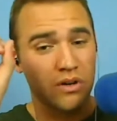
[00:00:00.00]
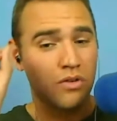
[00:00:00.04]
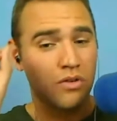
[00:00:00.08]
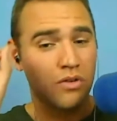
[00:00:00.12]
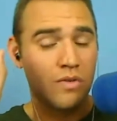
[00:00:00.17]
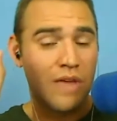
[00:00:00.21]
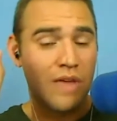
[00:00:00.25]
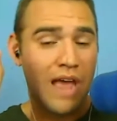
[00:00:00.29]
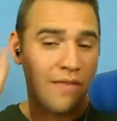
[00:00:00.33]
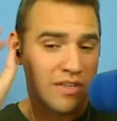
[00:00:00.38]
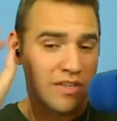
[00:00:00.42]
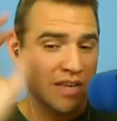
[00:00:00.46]
you
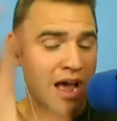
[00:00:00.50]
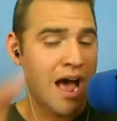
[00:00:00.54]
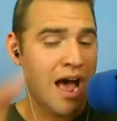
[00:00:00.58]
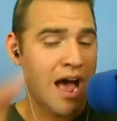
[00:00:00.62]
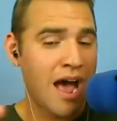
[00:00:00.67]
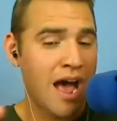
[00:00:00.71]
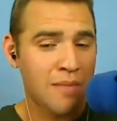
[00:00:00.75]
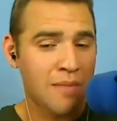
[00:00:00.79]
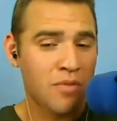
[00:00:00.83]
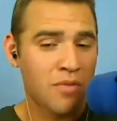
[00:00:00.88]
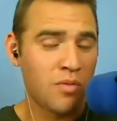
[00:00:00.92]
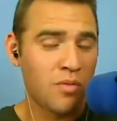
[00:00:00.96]
had this
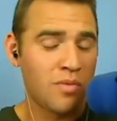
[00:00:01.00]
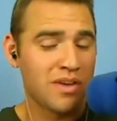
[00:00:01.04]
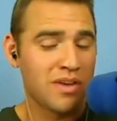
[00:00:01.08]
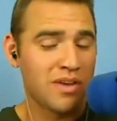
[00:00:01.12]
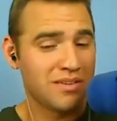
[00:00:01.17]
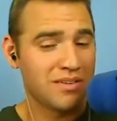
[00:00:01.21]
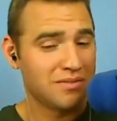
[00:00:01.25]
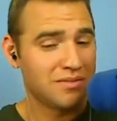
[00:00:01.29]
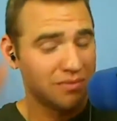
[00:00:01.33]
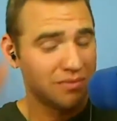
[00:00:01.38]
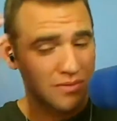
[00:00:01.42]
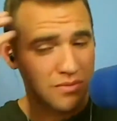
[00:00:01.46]
aha
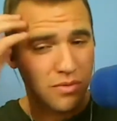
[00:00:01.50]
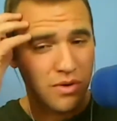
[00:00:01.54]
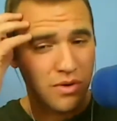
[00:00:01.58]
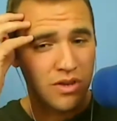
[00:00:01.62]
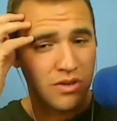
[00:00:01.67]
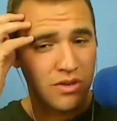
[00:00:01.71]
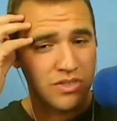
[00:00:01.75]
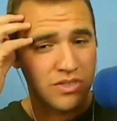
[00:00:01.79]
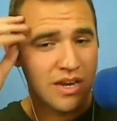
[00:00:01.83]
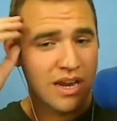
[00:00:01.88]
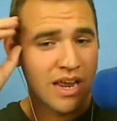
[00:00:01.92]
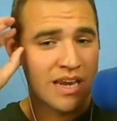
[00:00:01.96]
moment where
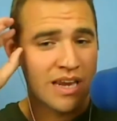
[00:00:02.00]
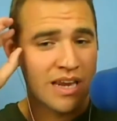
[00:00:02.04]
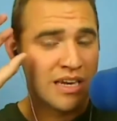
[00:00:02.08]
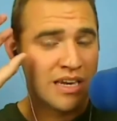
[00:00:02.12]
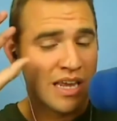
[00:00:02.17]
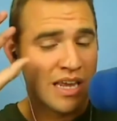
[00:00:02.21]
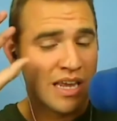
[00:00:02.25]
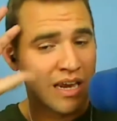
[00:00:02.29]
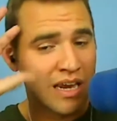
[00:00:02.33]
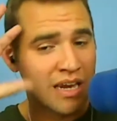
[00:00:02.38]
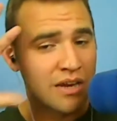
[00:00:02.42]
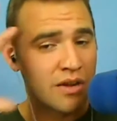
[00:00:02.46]
you said, "I need
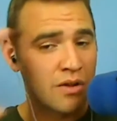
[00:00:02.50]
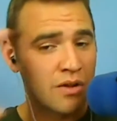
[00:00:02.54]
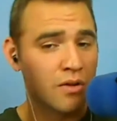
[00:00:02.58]
to get into